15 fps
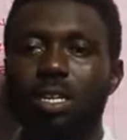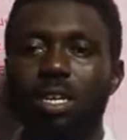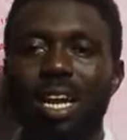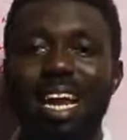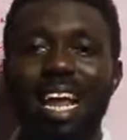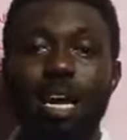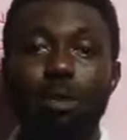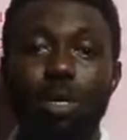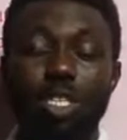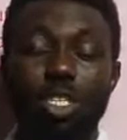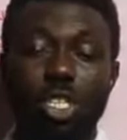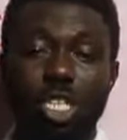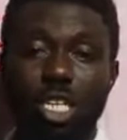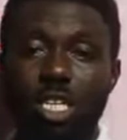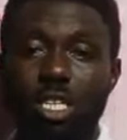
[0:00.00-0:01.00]
climate
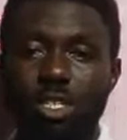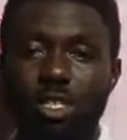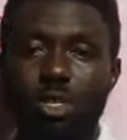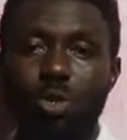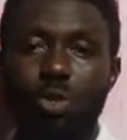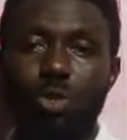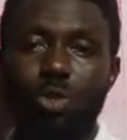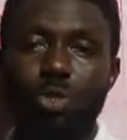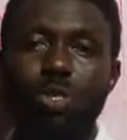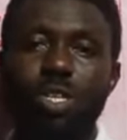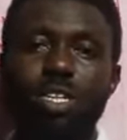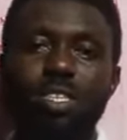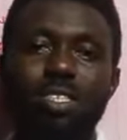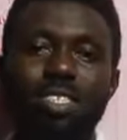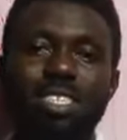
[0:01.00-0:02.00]
change and all, you
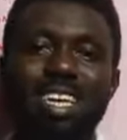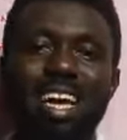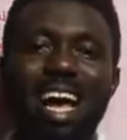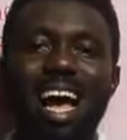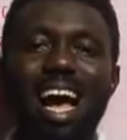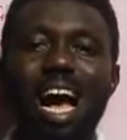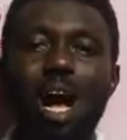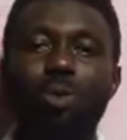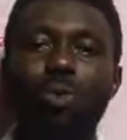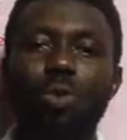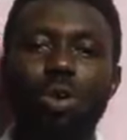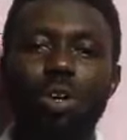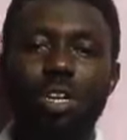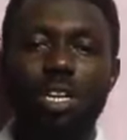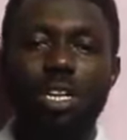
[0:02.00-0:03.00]
can see how
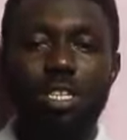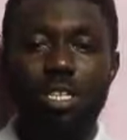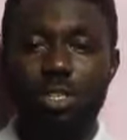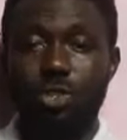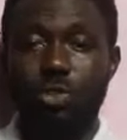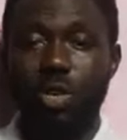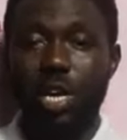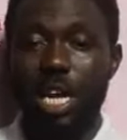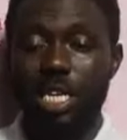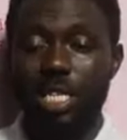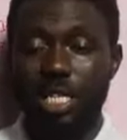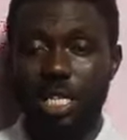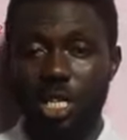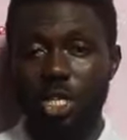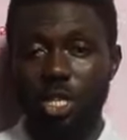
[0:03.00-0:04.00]

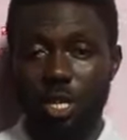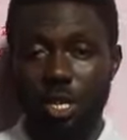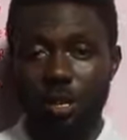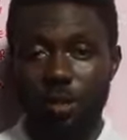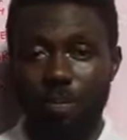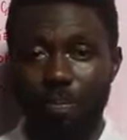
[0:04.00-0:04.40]
industrialization